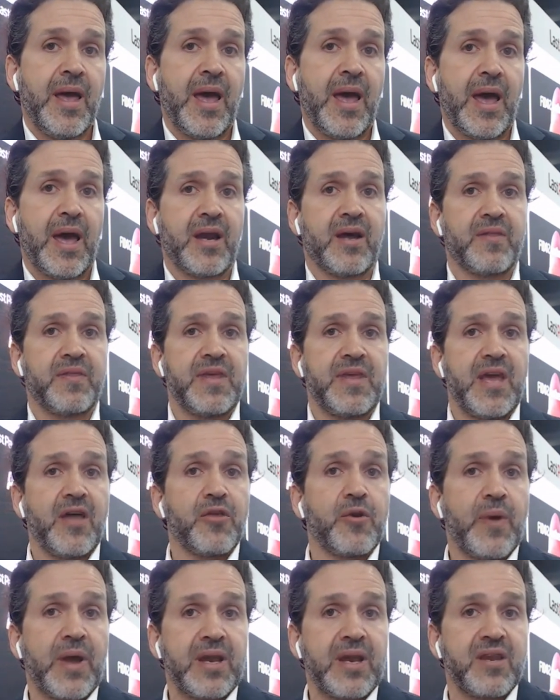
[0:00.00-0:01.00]
And on the
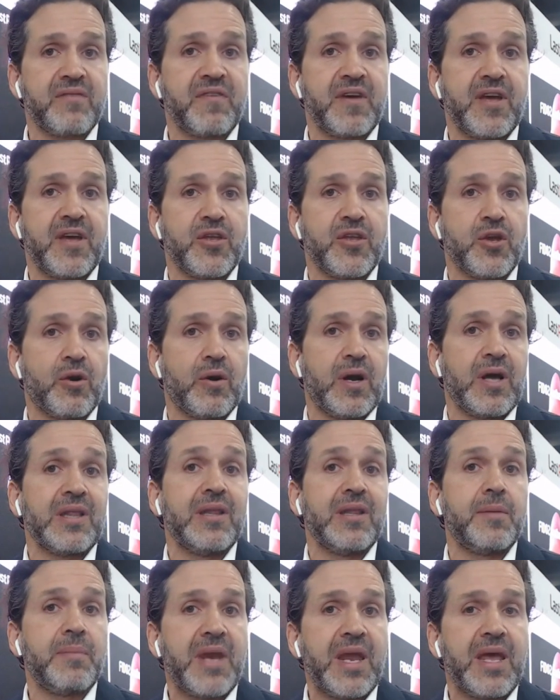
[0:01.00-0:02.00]
other end of it, you're
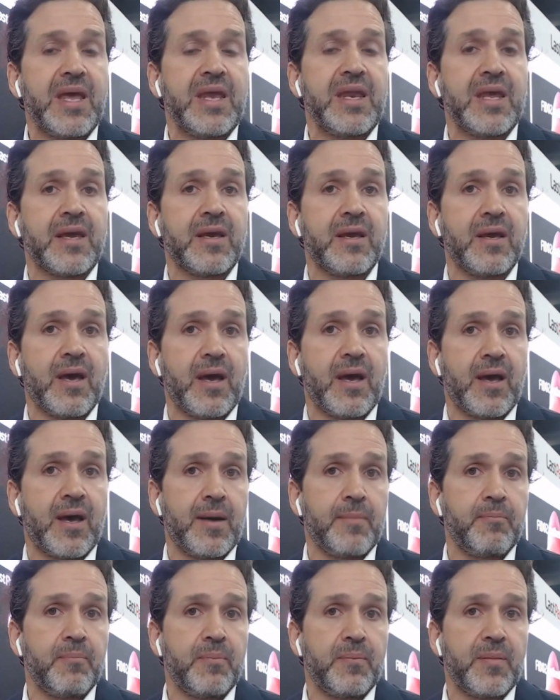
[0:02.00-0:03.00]
eliminating
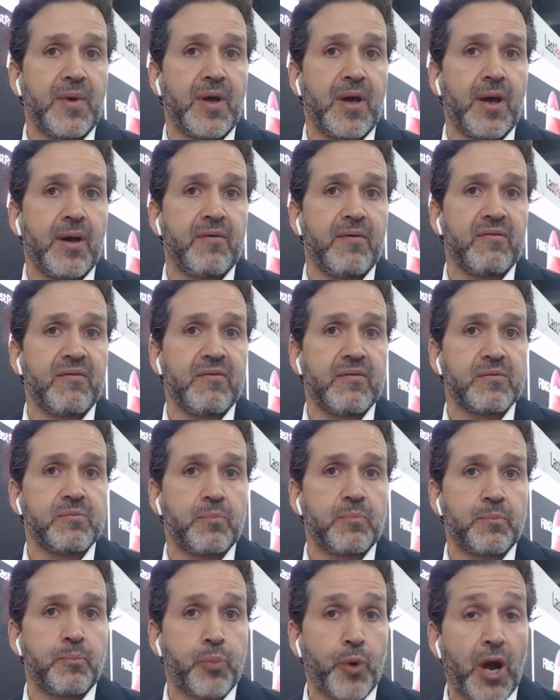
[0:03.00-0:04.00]

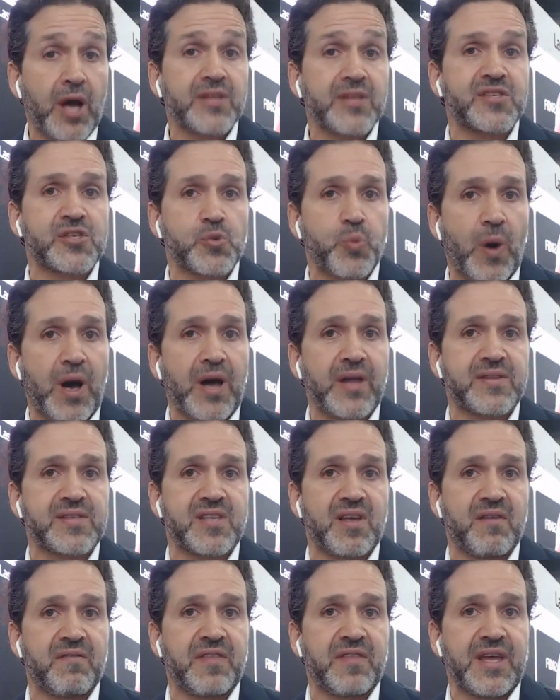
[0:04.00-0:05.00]
broad
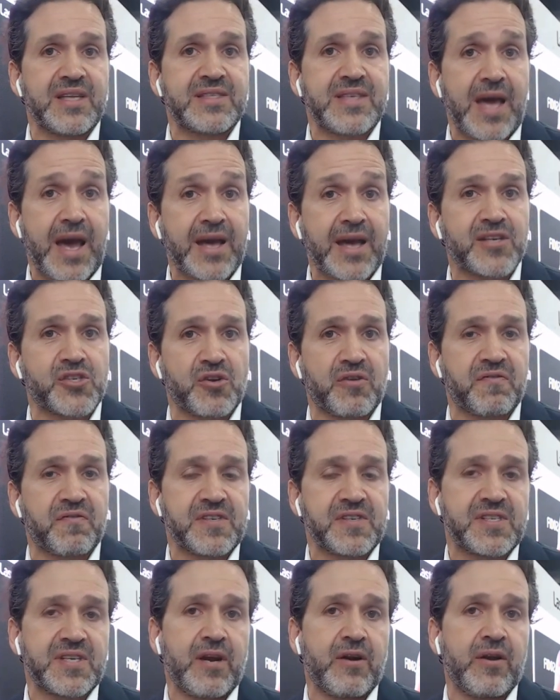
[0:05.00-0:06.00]
swaths of the attack
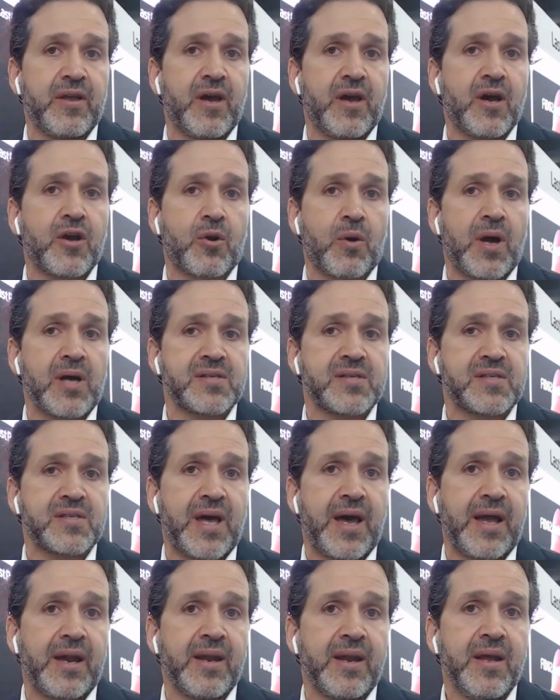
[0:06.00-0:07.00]
surface area across
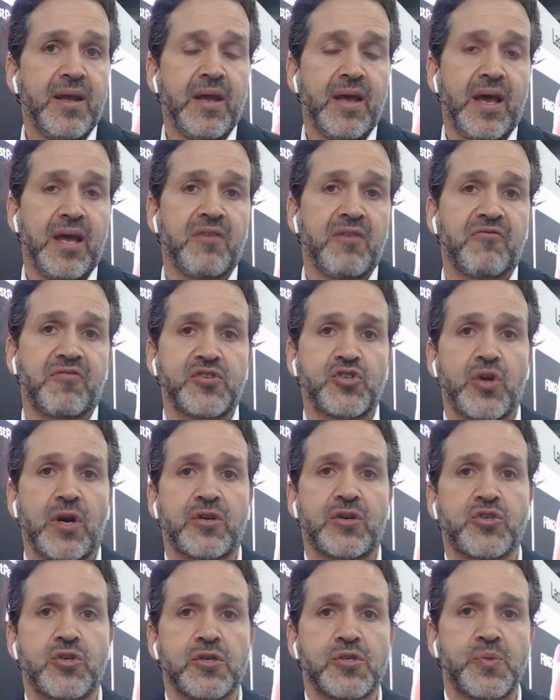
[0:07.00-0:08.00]
that
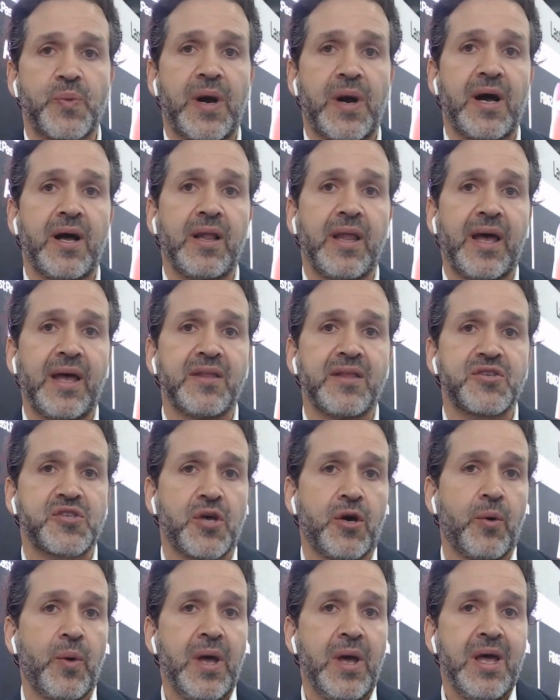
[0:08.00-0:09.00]
infrastructure as well. And
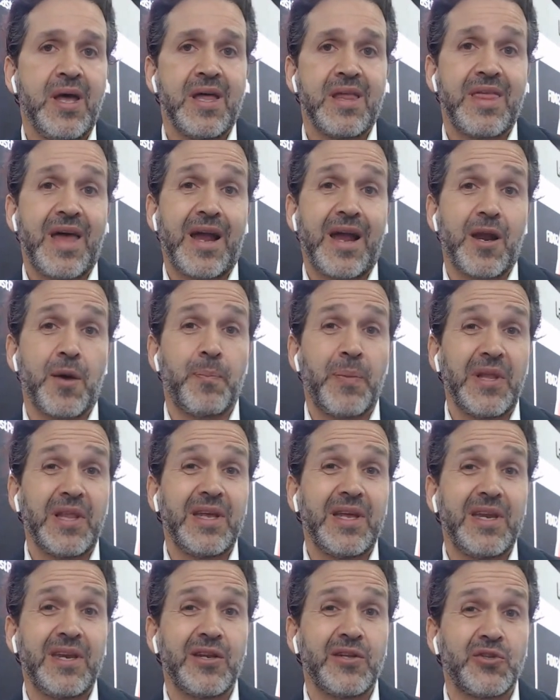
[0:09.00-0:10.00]
so that
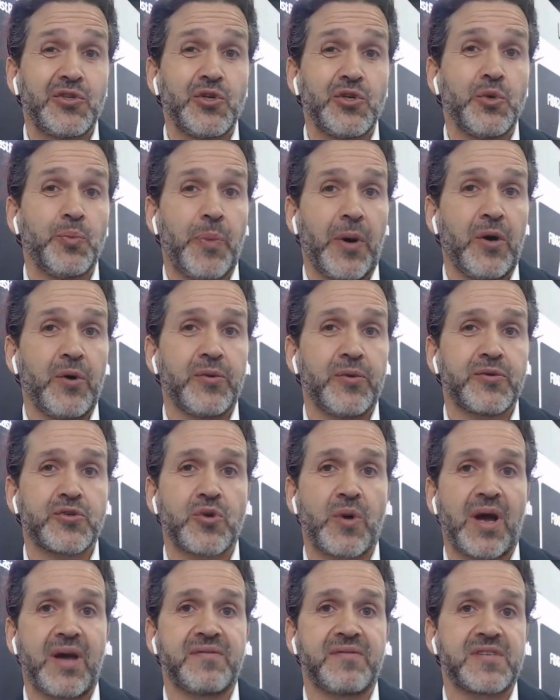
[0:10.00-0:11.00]
ability to do both
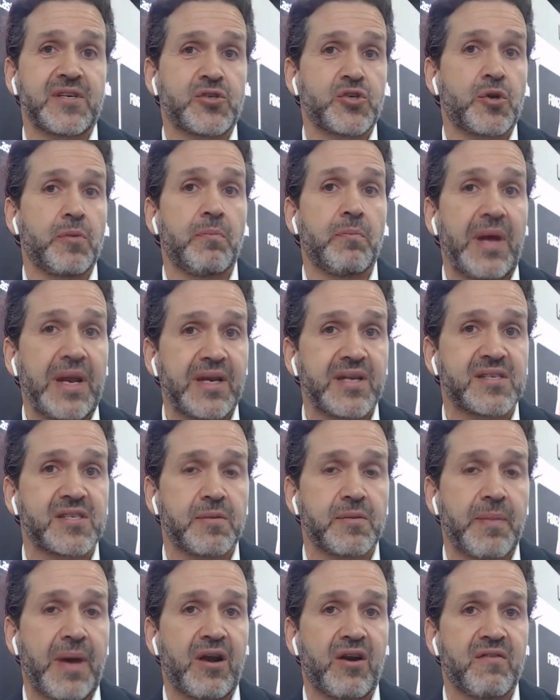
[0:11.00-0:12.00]
drives a tremendous
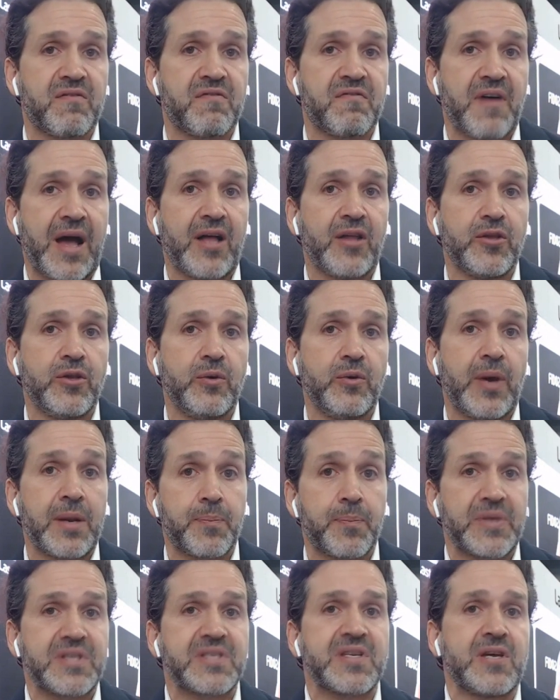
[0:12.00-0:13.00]
amount of value
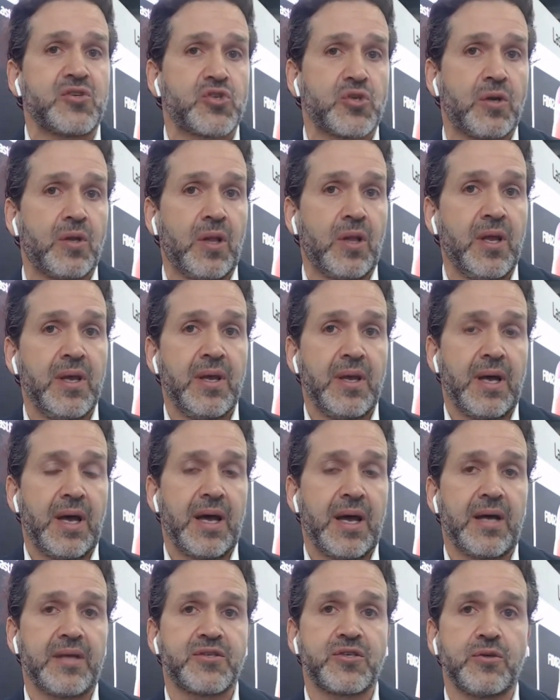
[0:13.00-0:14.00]
and potential
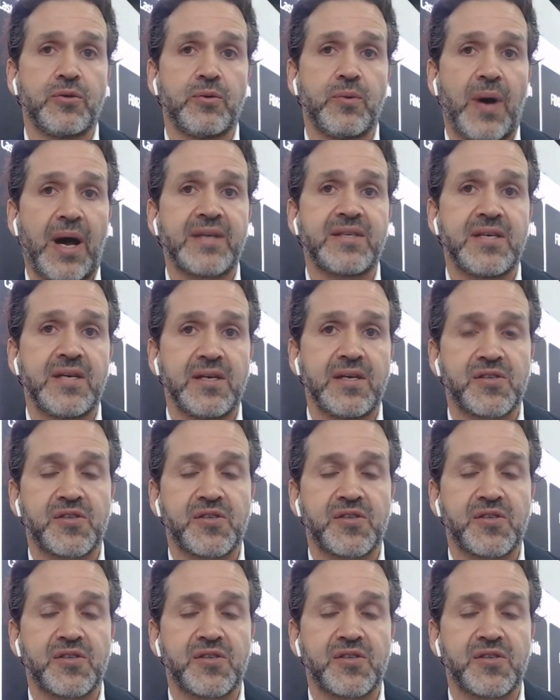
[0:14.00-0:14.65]
to IT and